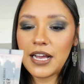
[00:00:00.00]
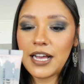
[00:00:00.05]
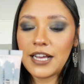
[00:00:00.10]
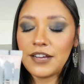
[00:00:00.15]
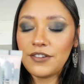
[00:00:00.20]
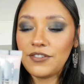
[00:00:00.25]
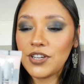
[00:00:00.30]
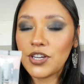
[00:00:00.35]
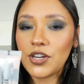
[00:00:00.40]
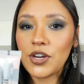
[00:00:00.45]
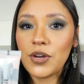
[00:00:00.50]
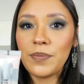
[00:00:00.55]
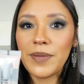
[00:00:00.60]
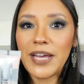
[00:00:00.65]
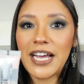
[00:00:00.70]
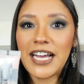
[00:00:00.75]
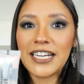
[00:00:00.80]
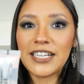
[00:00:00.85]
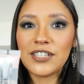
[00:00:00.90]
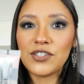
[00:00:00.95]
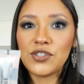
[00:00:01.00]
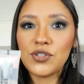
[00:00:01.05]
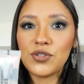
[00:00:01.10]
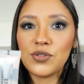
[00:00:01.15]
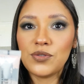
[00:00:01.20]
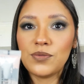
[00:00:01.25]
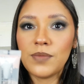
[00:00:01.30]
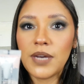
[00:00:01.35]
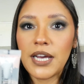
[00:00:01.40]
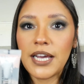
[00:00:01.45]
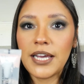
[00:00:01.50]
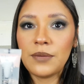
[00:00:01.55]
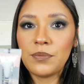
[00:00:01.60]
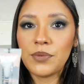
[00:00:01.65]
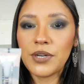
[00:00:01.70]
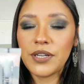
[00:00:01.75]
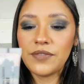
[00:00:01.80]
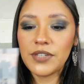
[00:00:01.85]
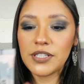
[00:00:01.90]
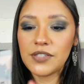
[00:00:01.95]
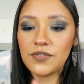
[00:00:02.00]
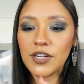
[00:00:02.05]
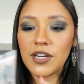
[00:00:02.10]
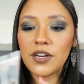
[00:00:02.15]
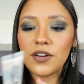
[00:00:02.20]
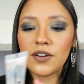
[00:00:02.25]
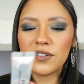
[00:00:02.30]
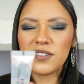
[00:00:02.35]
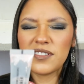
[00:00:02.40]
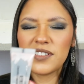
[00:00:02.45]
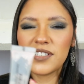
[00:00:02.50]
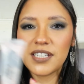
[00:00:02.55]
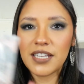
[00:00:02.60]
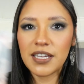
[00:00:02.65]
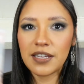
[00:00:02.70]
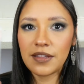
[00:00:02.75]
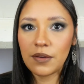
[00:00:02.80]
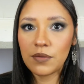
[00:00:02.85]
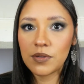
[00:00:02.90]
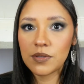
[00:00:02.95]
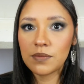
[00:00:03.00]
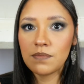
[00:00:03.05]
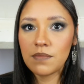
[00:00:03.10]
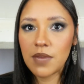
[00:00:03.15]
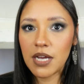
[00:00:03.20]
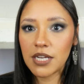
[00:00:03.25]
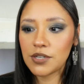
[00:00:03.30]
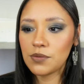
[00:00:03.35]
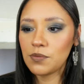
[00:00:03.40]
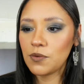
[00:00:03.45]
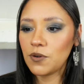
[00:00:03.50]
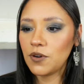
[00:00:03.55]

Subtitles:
if you go back to my previous video, you'll see it. There was much